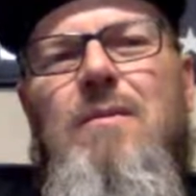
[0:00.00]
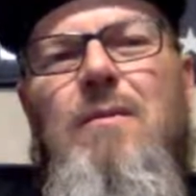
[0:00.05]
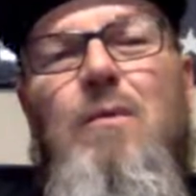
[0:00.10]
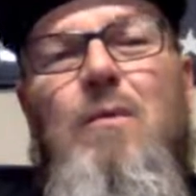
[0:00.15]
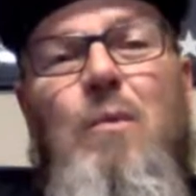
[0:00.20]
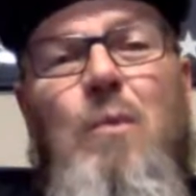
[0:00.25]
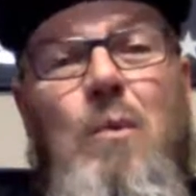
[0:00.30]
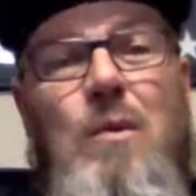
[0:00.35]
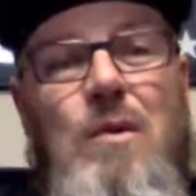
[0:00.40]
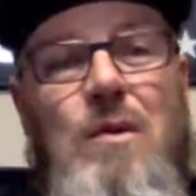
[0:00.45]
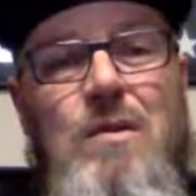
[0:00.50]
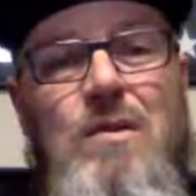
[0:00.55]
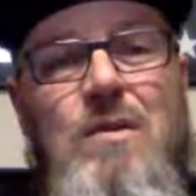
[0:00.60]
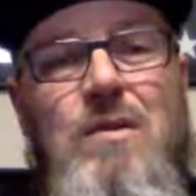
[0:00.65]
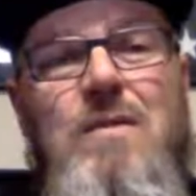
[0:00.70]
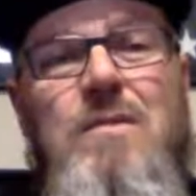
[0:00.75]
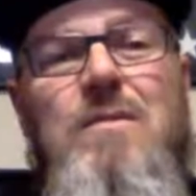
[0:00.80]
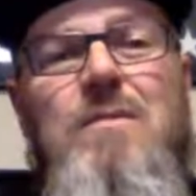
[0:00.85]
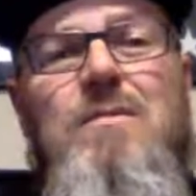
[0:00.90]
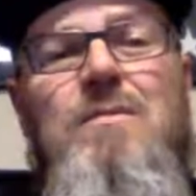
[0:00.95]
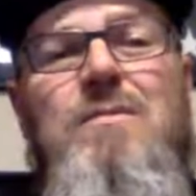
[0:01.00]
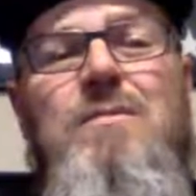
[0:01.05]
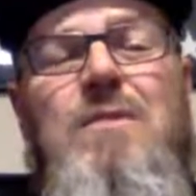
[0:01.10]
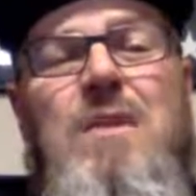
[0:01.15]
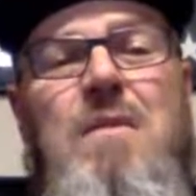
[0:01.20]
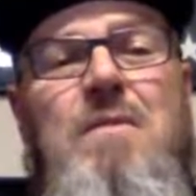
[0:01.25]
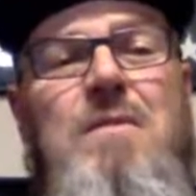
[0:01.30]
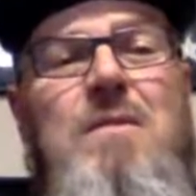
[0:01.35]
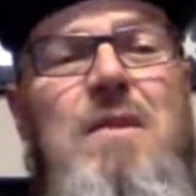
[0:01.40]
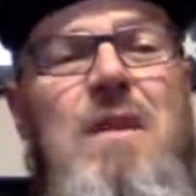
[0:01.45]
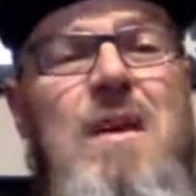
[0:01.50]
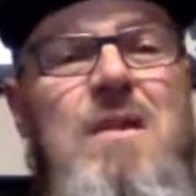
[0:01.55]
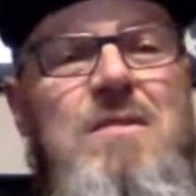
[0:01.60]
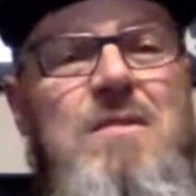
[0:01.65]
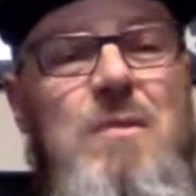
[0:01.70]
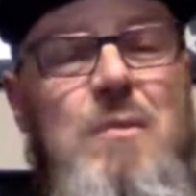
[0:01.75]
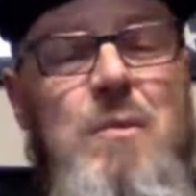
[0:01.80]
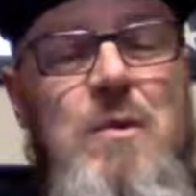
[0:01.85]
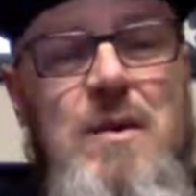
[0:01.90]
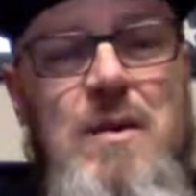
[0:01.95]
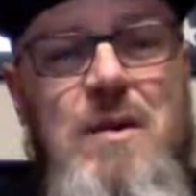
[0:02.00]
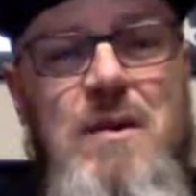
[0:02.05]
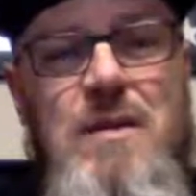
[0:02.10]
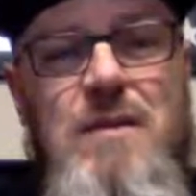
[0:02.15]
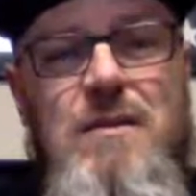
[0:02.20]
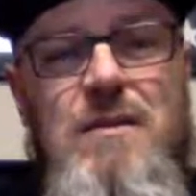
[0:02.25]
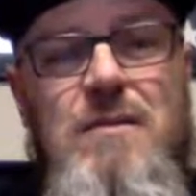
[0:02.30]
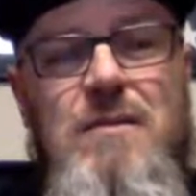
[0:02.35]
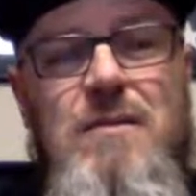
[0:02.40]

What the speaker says: Worked 7 days a week.